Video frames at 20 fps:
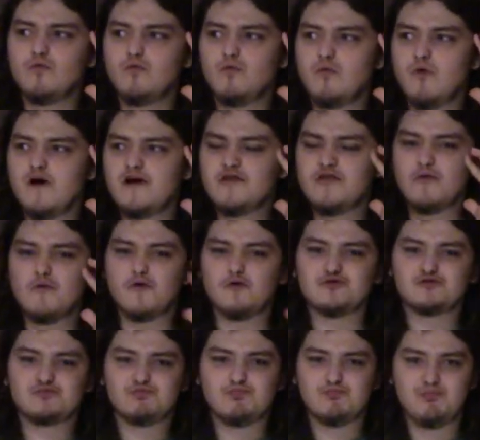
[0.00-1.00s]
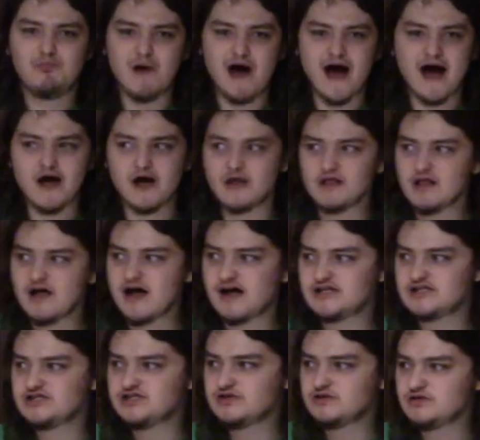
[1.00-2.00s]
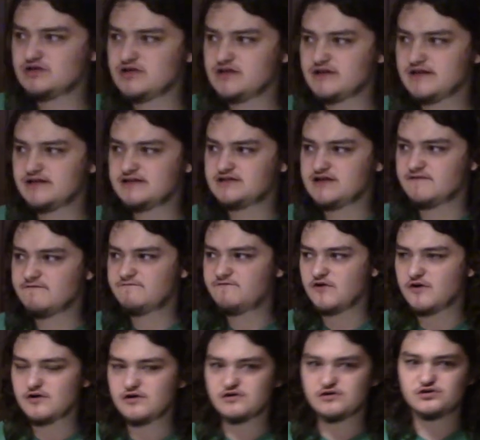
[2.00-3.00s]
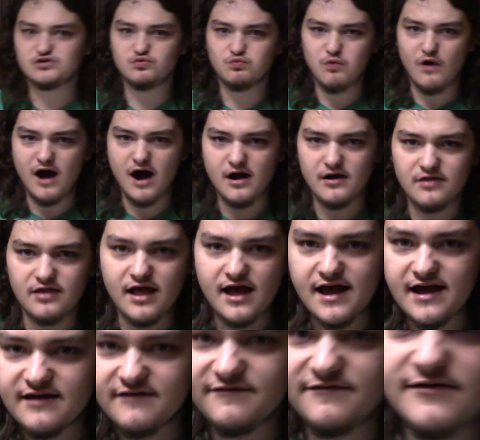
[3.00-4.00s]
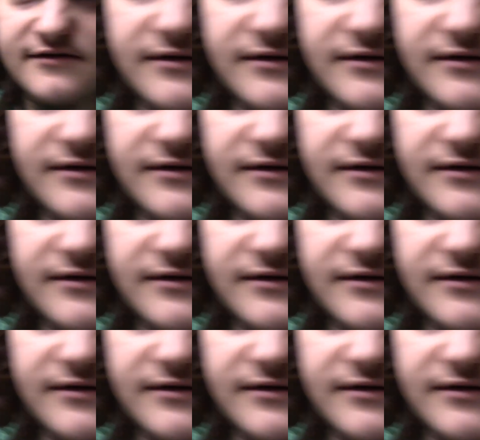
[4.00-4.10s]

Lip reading: one of the most biologically diverse wildlife